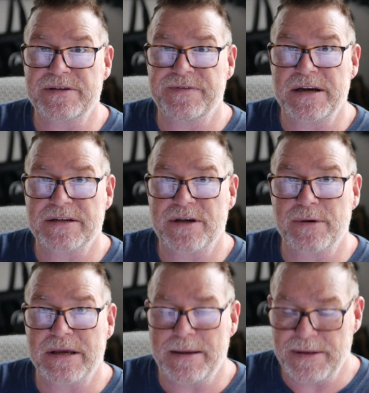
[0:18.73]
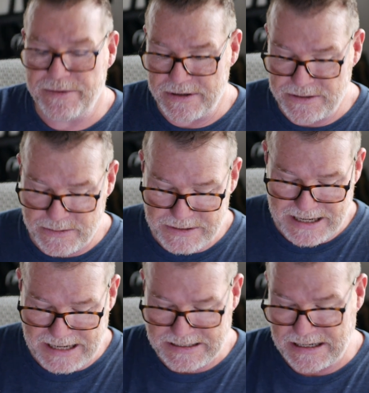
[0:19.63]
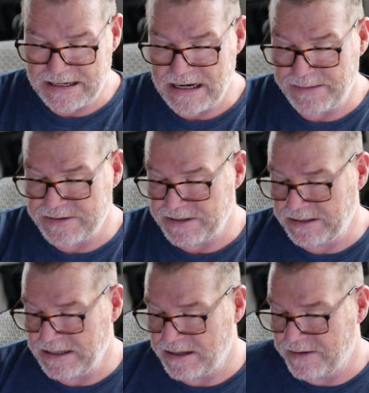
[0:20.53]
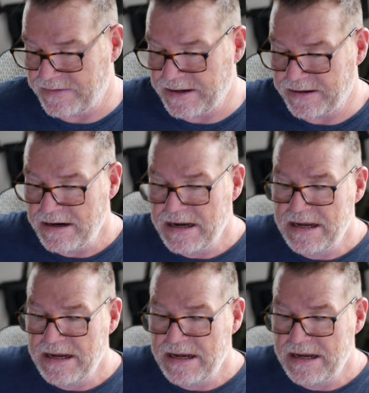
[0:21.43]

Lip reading: If you guys go to KB32Tech.com, there's a link over there.